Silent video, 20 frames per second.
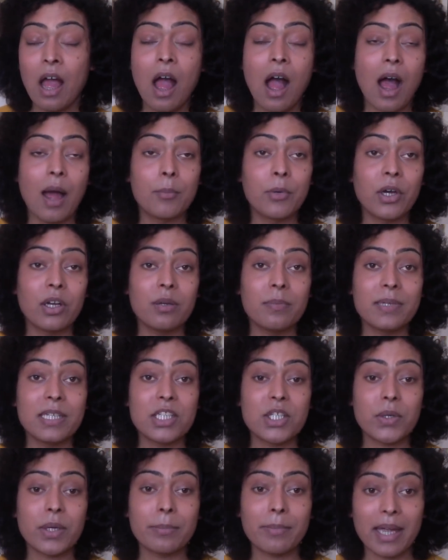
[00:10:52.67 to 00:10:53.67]
I'm going to be
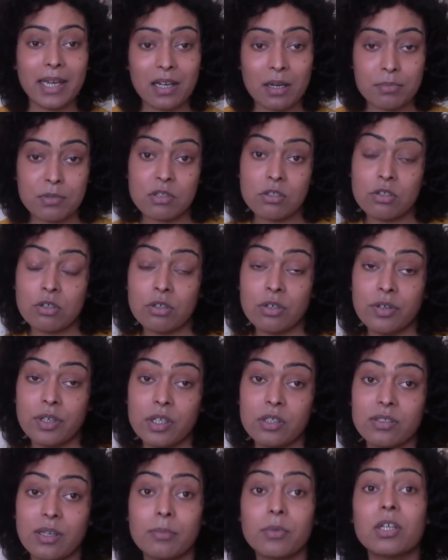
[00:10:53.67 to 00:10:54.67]
doing makeup
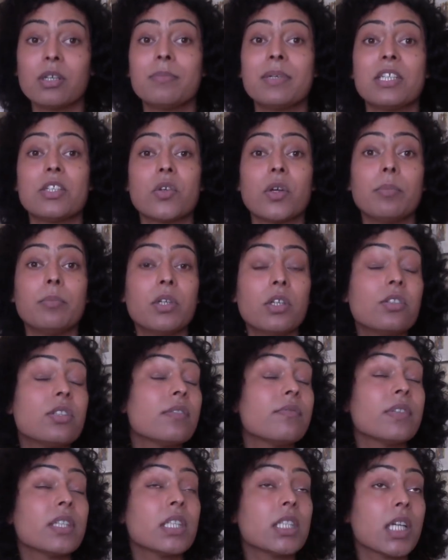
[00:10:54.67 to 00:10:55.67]
tutorials. I'm going to be doing
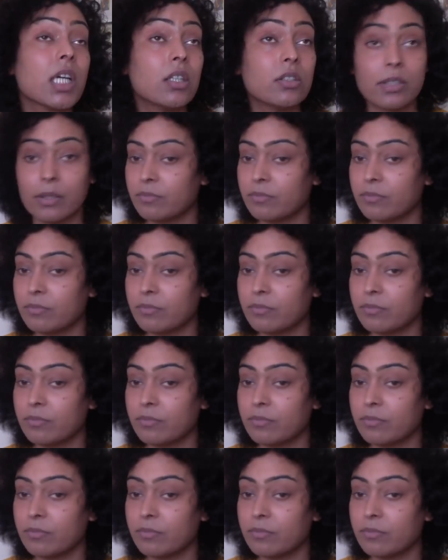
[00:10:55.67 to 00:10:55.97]
music videos.